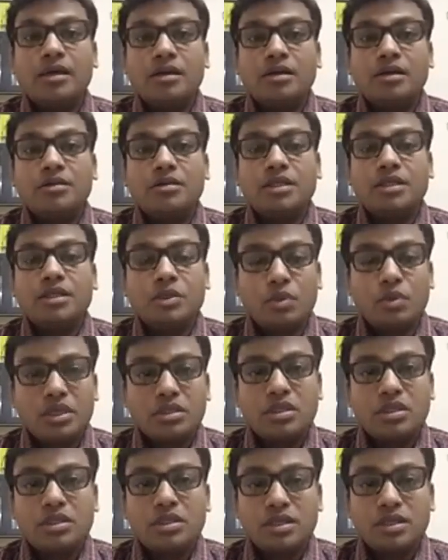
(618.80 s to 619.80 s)

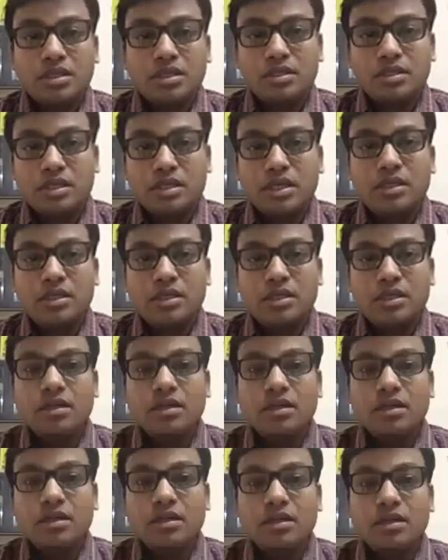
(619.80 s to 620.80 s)
investors are seeing the kind
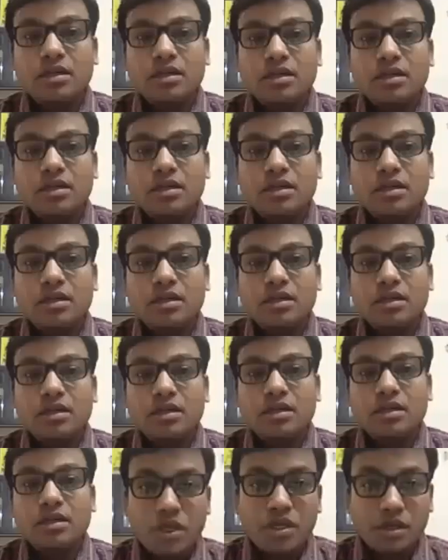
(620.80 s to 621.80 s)
of value which you
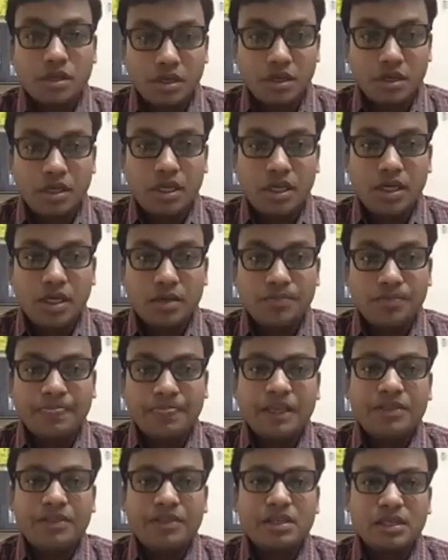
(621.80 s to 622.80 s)
can create.
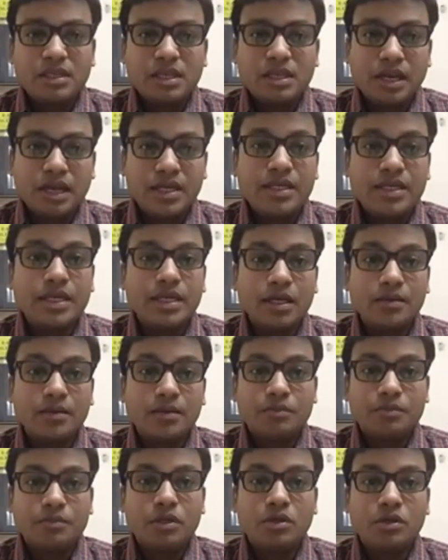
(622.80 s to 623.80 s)
And this is the right
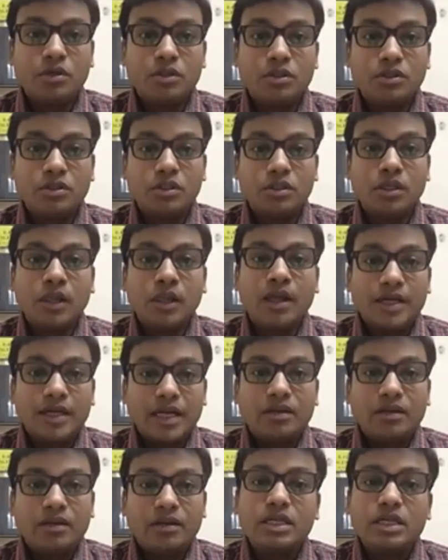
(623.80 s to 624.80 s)
time, because
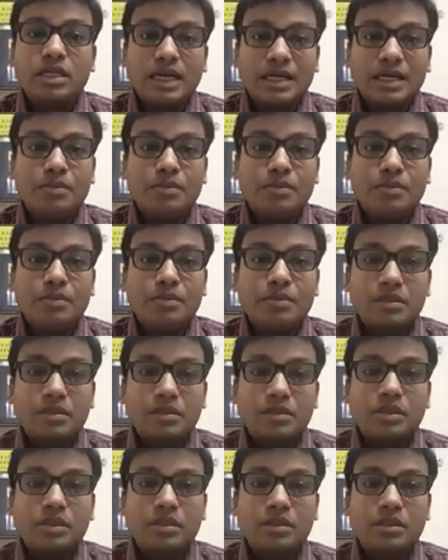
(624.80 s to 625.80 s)

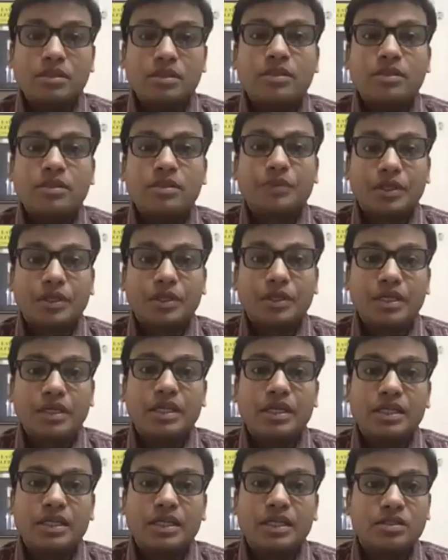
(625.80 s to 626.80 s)
technology-led business
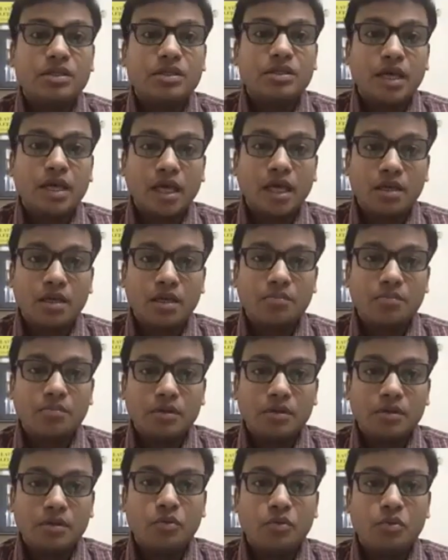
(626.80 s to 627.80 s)
really is the time,
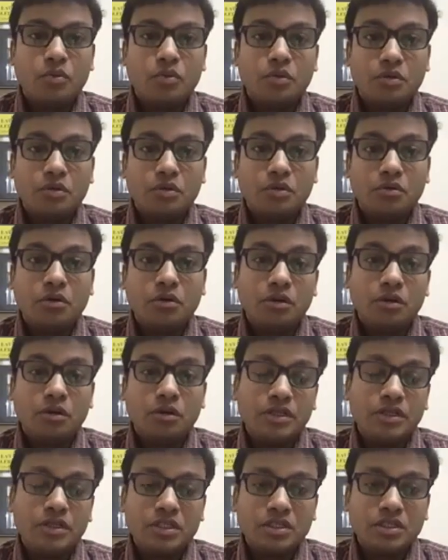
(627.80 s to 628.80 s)
or
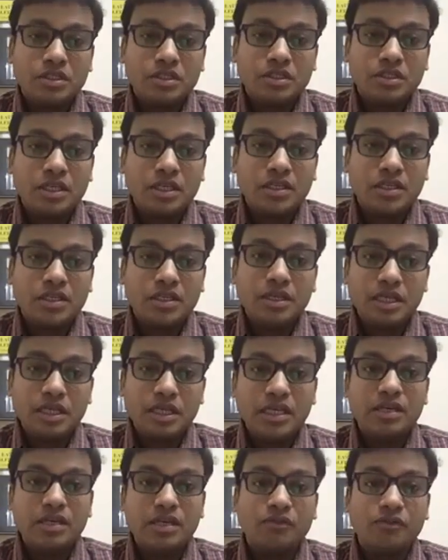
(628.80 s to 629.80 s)
which is really the
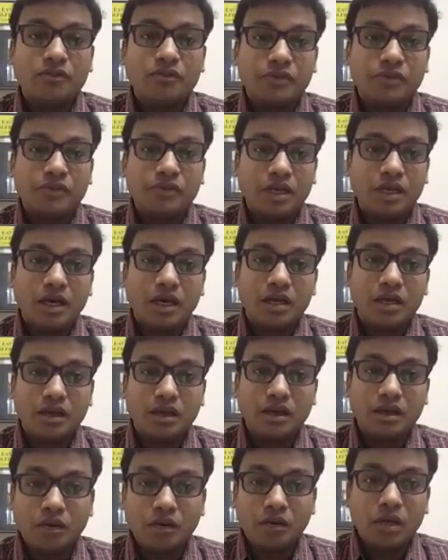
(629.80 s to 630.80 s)
need of an hour
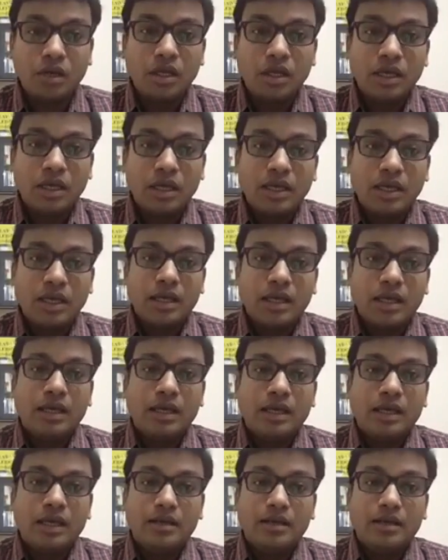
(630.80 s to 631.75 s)
now. And